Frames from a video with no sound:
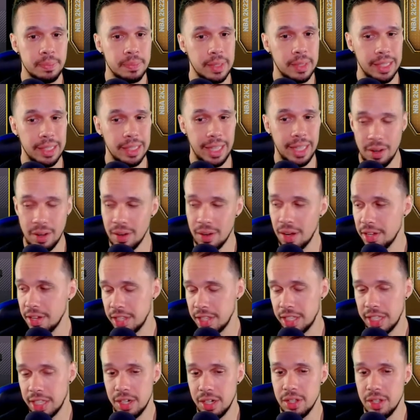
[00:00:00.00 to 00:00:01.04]
Later on in
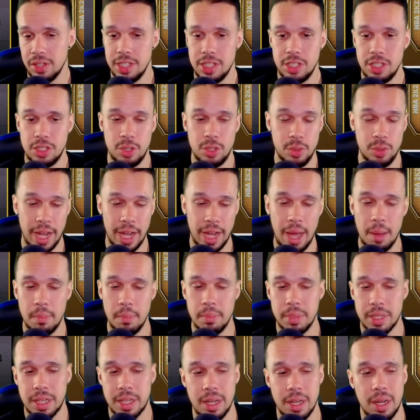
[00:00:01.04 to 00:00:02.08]
the year, these do not
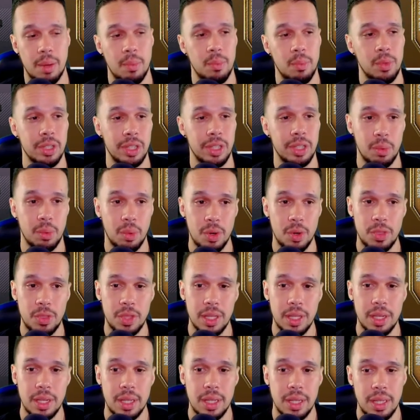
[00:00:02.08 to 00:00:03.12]
become really worth it.